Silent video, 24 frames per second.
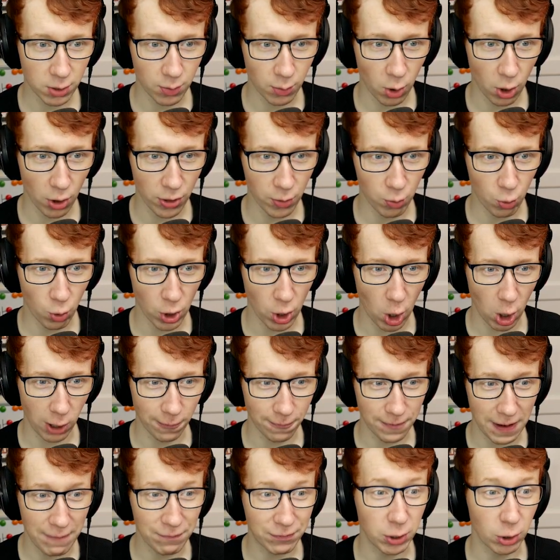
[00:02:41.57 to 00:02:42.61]
more than one Hall
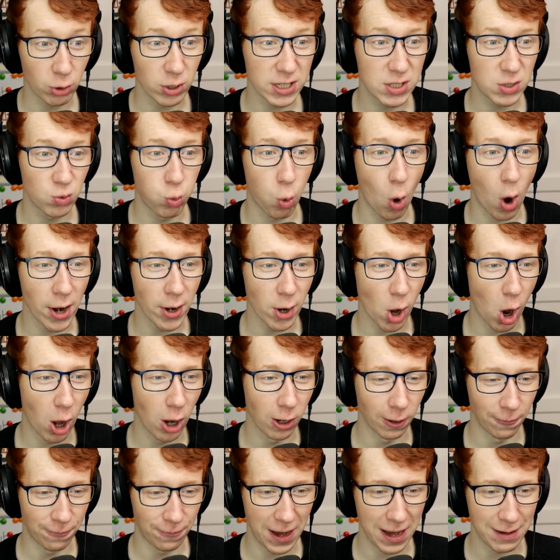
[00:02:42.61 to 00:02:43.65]
of Fame? There is one
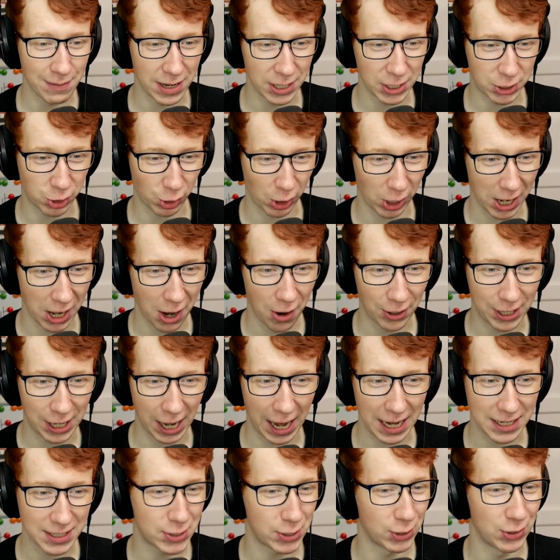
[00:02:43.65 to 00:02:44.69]
Hall of Fame entry.
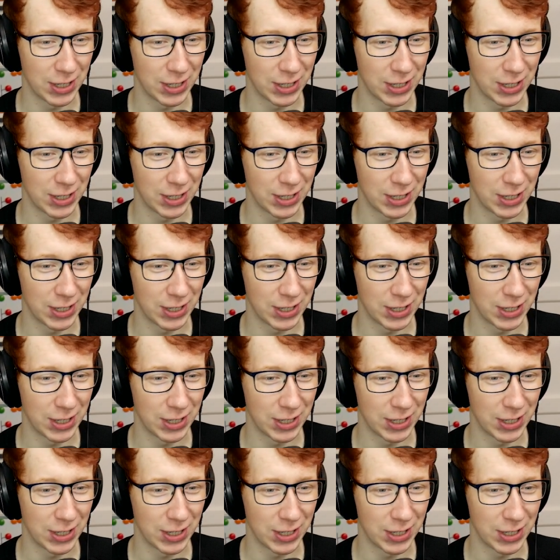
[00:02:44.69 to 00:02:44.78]
Okay, so you